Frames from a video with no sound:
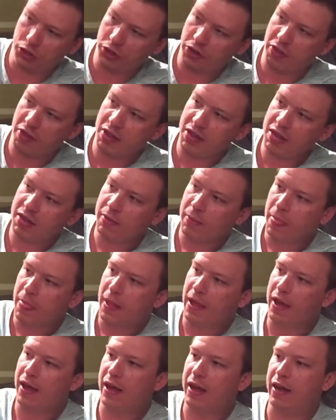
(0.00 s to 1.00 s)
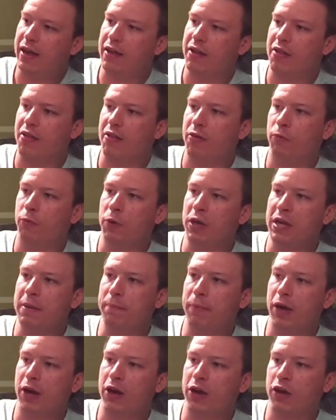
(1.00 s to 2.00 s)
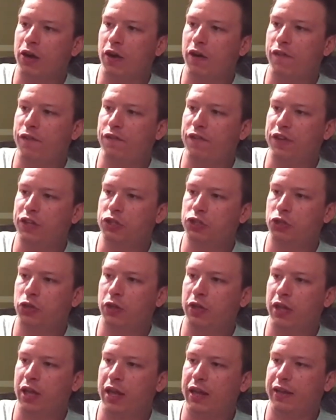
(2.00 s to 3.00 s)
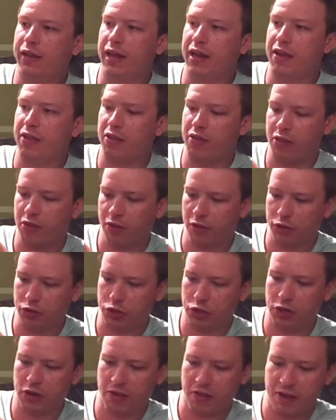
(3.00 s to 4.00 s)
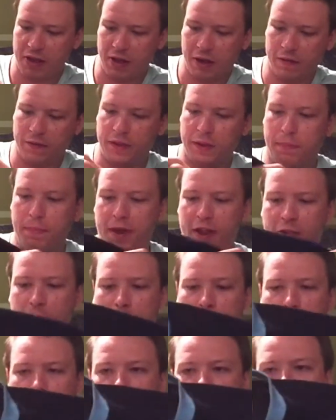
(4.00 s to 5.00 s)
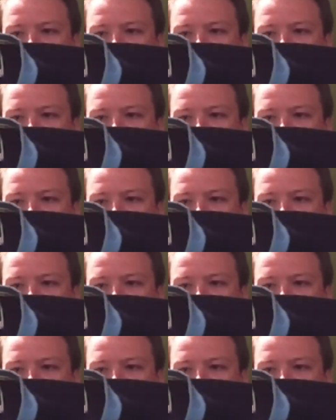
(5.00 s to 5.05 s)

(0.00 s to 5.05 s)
jersey. Uh, it's the Reebok official licensed jersey of the Pittsburgh